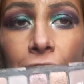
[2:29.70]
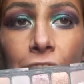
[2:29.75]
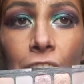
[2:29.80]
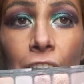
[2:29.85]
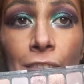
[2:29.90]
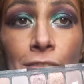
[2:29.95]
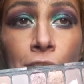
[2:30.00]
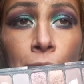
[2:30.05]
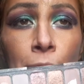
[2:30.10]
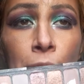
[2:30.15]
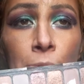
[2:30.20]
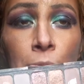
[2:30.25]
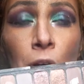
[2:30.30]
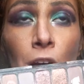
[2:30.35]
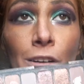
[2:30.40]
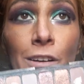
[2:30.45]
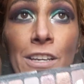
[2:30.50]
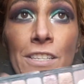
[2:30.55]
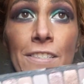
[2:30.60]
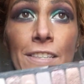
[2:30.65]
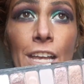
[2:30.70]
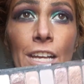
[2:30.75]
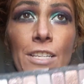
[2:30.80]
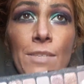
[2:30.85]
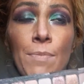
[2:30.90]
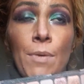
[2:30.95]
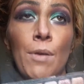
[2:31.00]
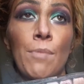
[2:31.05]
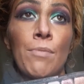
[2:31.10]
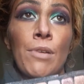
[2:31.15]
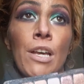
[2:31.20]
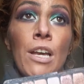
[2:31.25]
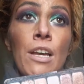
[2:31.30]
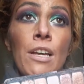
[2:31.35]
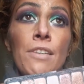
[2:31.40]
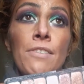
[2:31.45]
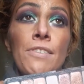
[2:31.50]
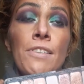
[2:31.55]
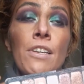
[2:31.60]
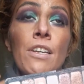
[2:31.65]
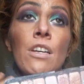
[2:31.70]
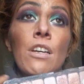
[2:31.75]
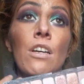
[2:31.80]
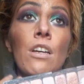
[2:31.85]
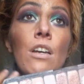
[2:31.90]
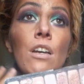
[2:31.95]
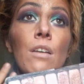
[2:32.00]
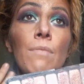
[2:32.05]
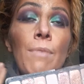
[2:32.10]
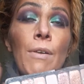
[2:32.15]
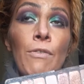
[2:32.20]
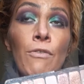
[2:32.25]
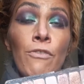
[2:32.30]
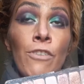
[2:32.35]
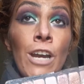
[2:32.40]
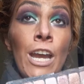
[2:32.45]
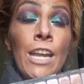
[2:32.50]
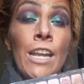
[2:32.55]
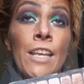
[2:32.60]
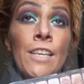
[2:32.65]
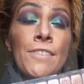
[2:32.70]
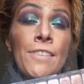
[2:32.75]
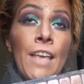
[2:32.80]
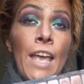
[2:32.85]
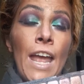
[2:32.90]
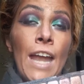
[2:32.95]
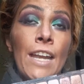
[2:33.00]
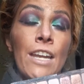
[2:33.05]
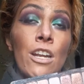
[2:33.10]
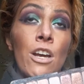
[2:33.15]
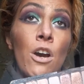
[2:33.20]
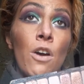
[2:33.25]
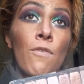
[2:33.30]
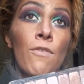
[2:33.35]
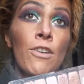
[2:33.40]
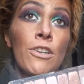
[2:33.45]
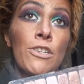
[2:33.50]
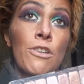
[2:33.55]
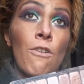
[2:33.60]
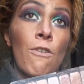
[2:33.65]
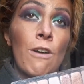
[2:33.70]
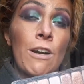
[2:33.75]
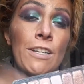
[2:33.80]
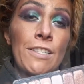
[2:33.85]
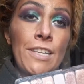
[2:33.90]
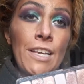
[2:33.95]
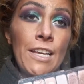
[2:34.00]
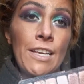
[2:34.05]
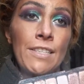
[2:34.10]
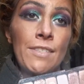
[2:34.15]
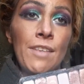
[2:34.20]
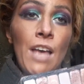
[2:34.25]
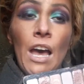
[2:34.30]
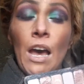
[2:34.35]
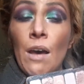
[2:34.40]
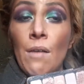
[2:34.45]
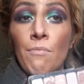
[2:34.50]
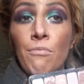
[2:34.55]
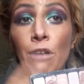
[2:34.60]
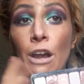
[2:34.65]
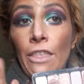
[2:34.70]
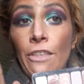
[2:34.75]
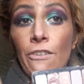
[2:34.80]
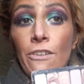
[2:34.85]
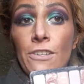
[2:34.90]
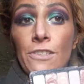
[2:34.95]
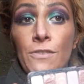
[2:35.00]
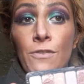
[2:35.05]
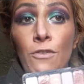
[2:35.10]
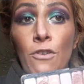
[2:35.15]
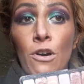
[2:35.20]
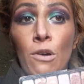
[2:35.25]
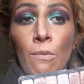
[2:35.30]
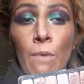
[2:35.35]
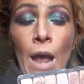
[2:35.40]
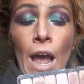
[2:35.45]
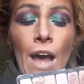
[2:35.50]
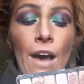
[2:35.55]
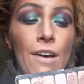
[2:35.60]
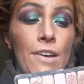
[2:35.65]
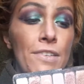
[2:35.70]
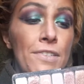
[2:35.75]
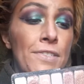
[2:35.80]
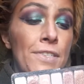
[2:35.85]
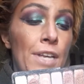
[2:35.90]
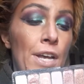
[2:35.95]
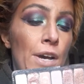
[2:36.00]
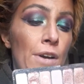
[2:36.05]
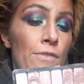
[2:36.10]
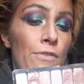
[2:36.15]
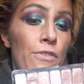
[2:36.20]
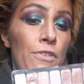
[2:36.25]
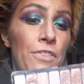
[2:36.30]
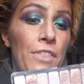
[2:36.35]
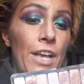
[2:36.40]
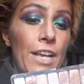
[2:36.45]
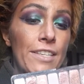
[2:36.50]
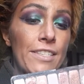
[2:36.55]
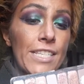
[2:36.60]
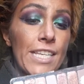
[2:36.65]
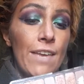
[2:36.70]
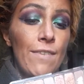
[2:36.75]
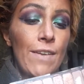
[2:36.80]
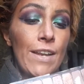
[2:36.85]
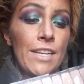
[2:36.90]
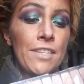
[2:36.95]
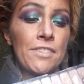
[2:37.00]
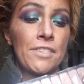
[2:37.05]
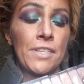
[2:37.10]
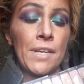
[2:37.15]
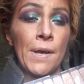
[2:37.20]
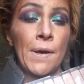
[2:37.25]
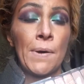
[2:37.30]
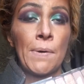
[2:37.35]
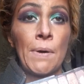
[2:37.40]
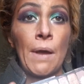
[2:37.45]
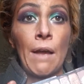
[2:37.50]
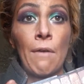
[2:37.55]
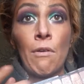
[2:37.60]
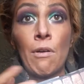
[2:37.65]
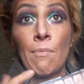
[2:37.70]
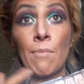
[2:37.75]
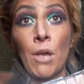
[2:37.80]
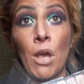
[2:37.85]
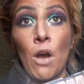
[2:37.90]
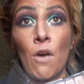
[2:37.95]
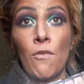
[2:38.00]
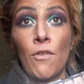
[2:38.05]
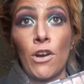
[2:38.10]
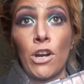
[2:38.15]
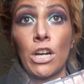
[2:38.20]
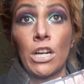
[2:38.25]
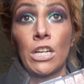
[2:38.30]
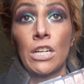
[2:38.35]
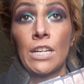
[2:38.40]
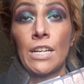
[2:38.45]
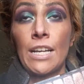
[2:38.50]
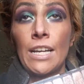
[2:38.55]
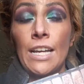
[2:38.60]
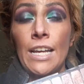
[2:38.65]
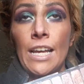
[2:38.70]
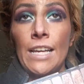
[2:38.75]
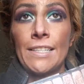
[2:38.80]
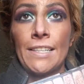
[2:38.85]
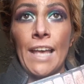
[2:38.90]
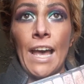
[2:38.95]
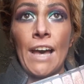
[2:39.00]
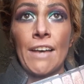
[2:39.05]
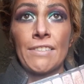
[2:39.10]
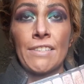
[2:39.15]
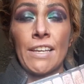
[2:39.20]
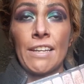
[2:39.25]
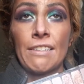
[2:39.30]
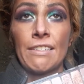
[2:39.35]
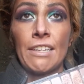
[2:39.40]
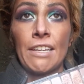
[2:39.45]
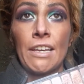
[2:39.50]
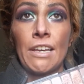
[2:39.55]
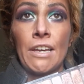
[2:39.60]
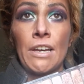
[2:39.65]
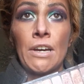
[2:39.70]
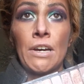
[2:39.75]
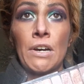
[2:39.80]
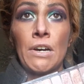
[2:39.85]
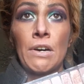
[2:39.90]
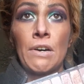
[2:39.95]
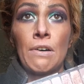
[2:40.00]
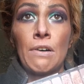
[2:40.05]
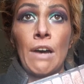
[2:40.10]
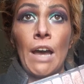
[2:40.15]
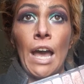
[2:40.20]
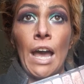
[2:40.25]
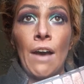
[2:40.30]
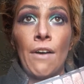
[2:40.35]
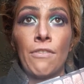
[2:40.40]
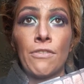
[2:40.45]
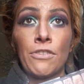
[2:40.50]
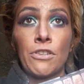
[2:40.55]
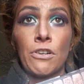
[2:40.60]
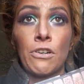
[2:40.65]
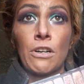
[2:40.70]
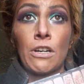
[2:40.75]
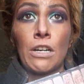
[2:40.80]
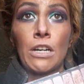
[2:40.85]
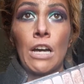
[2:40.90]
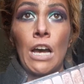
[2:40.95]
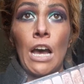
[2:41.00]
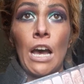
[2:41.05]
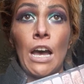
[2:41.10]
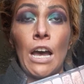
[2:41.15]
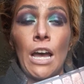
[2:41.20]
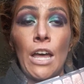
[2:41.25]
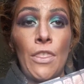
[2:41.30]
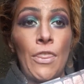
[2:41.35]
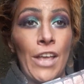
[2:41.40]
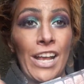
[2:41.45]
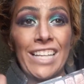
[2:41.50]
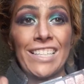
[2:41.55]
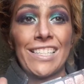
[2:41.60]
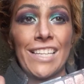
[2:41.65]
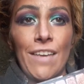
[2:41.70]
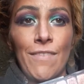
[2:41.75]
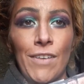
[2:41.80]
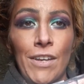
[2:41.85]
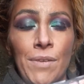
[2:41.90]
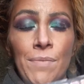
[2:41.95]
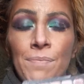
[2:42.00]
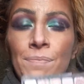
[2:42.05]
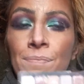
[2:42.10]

going to have too much progress next month because my friend is heading over towards his uh, brother's for a while, so for Thanksgiving. So I won't be over his house until after uh, Thanksgiving.